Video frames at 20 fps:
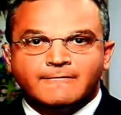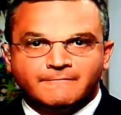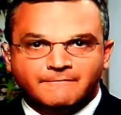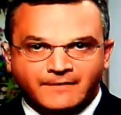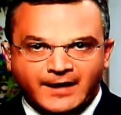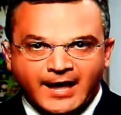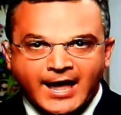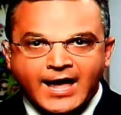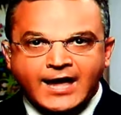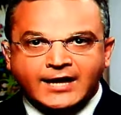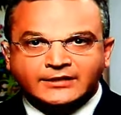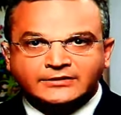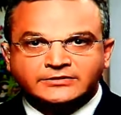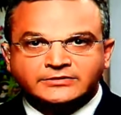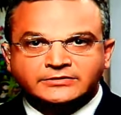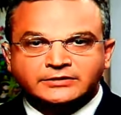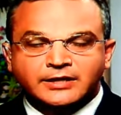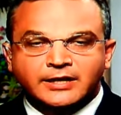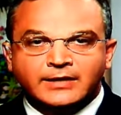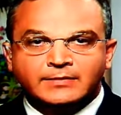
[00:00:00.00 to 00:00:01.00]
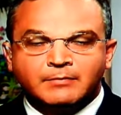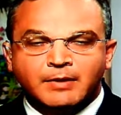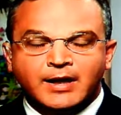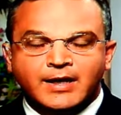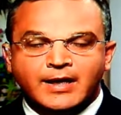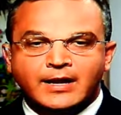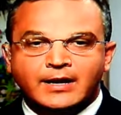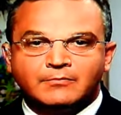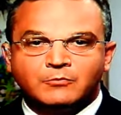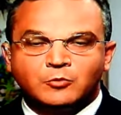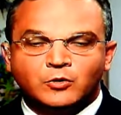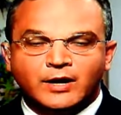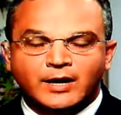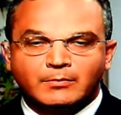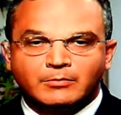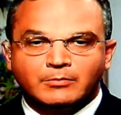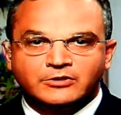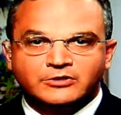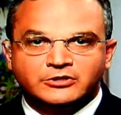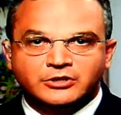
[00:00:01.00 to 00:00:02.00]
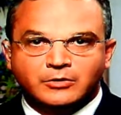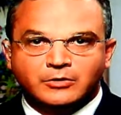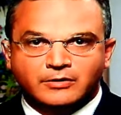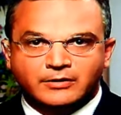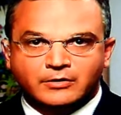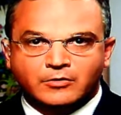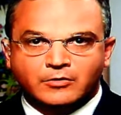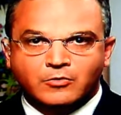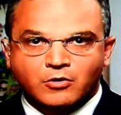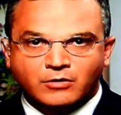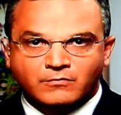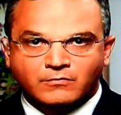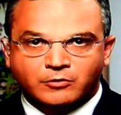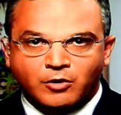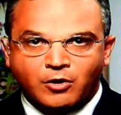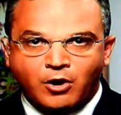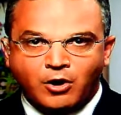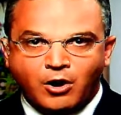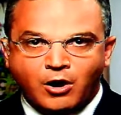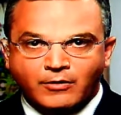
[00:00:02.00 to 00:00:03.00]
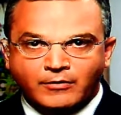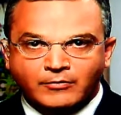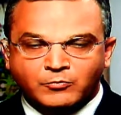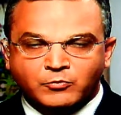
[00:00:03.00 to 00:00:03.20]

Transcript: facts and my and we're able to show it in a court of law